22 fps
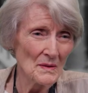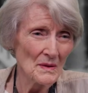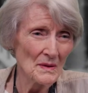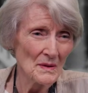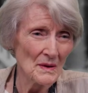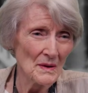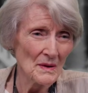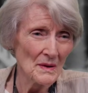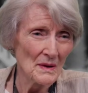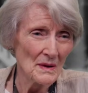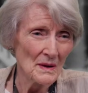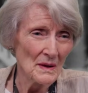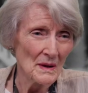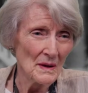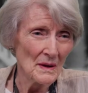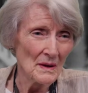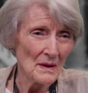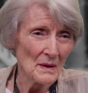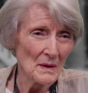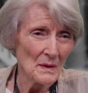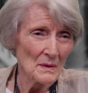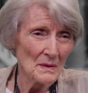
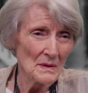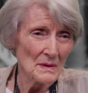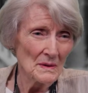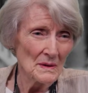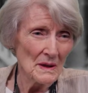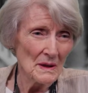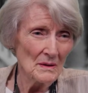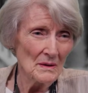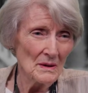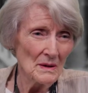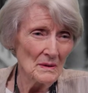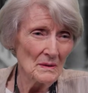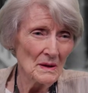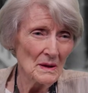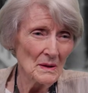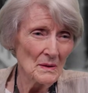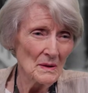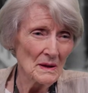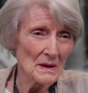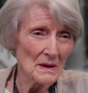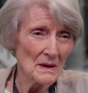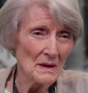understand the connection
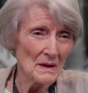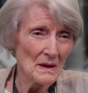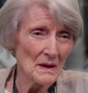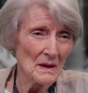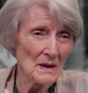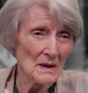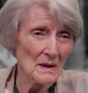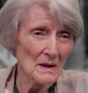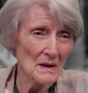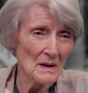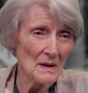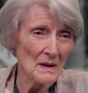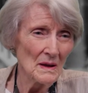between